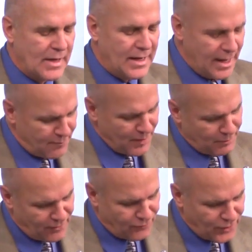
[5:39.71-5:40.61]
A lot of
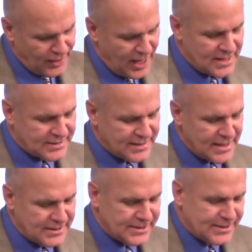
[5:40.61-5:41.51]
people have realized
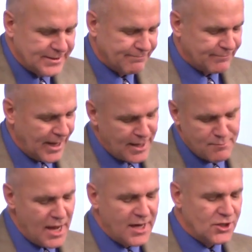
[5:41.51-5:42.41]
this
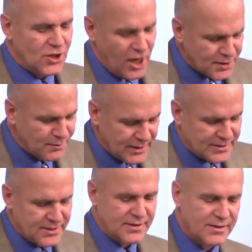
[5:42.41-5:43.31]
and made
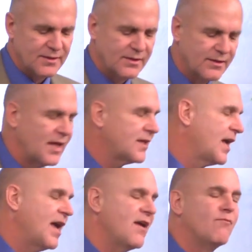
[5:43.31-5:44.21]
adjustments that
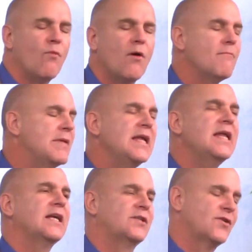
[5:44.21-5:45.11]
gave more
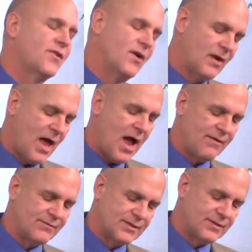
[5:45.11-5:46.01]
meaning to their
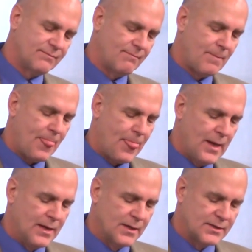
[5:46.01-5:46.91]
lives.
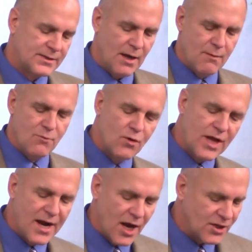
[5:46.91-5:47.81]
Some who
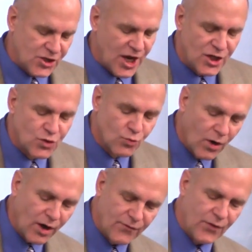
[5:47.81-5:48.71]
cannot change
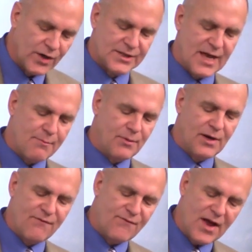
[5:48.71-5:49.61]
work, for example,
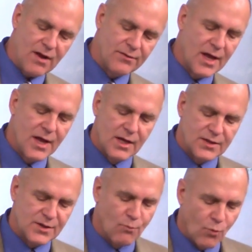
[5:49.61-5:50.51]
have found
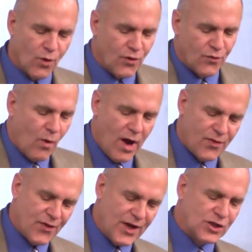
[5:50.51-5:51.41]
some worthwhile
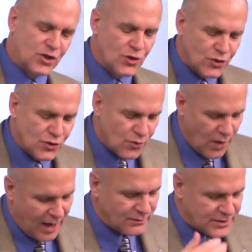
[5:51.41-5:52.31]
thing to do
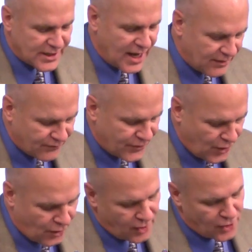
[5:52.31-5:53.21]
outside of
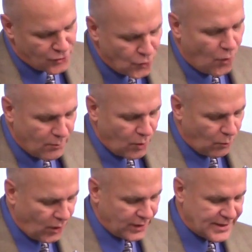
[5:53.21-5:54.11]
their normal
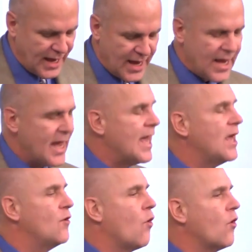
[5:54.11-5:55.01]
workday
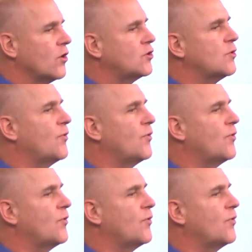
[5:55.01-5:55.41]
in order to